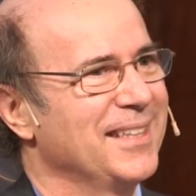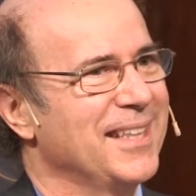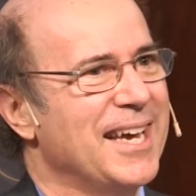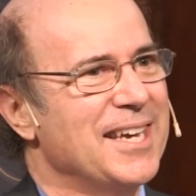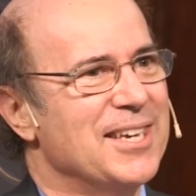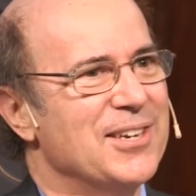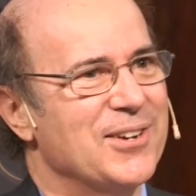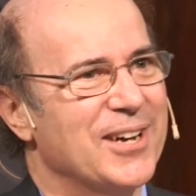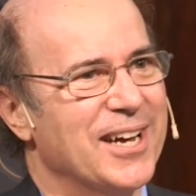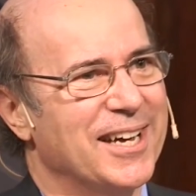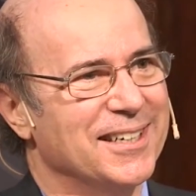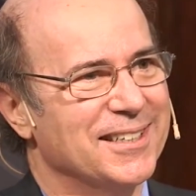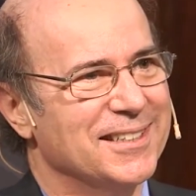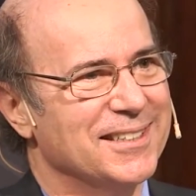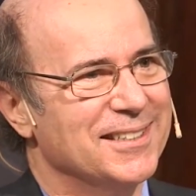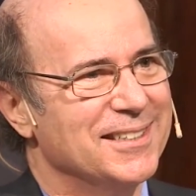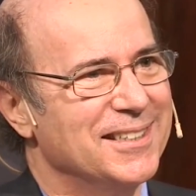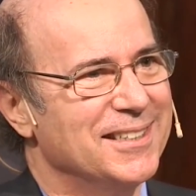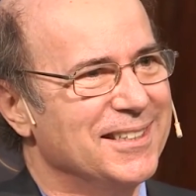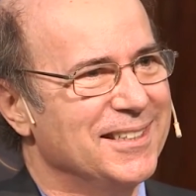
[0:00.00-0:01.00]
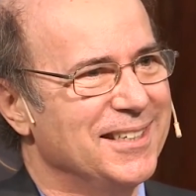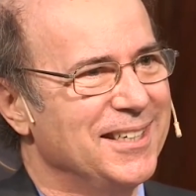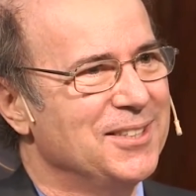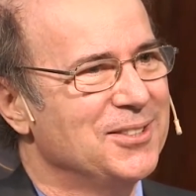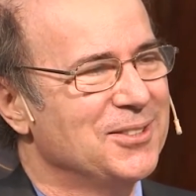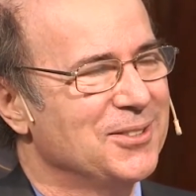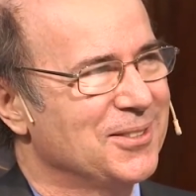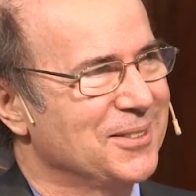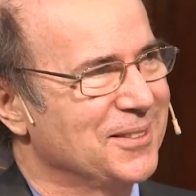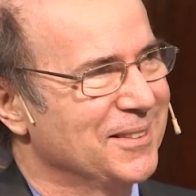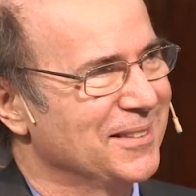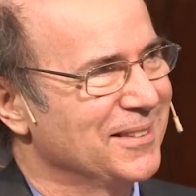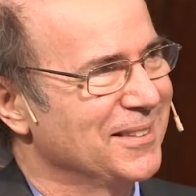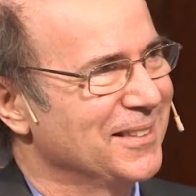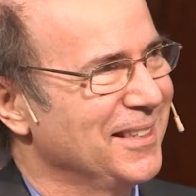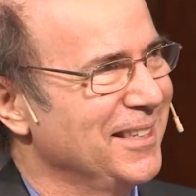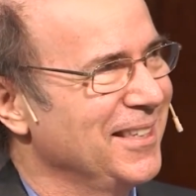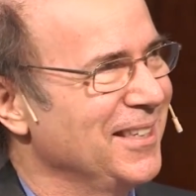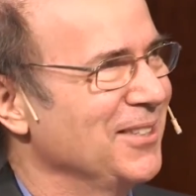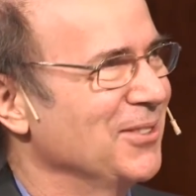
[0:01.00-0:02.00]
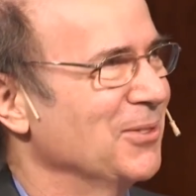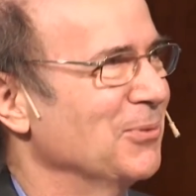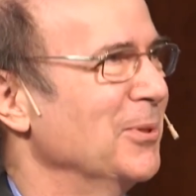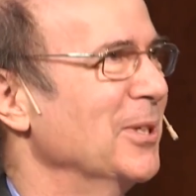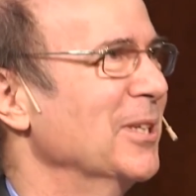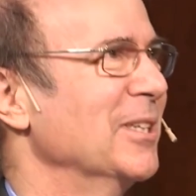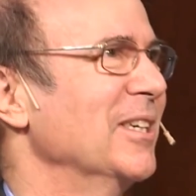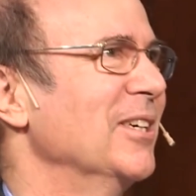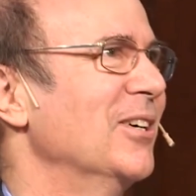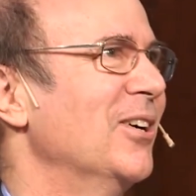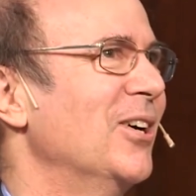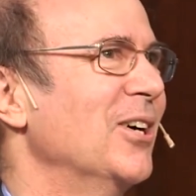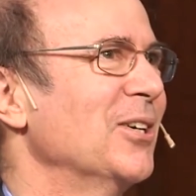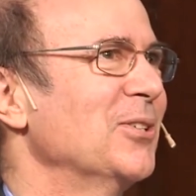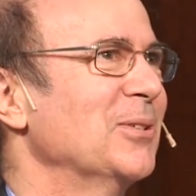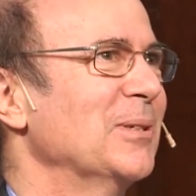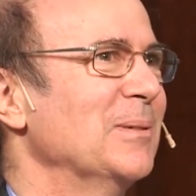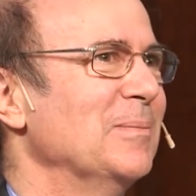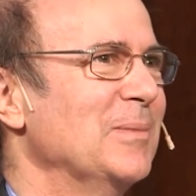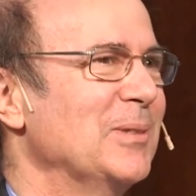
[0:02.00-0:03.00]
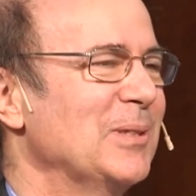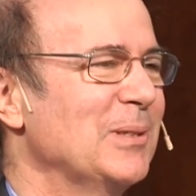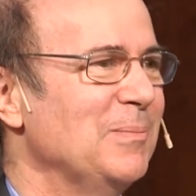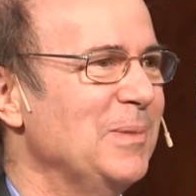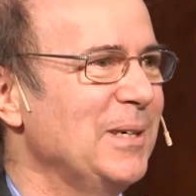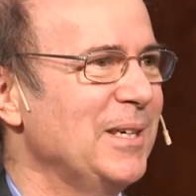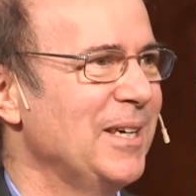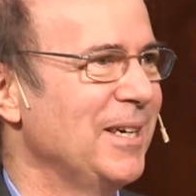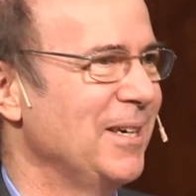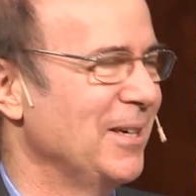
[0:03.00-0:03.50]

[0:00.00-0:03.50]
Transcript: Thank you, Hannah. It's really awesome to be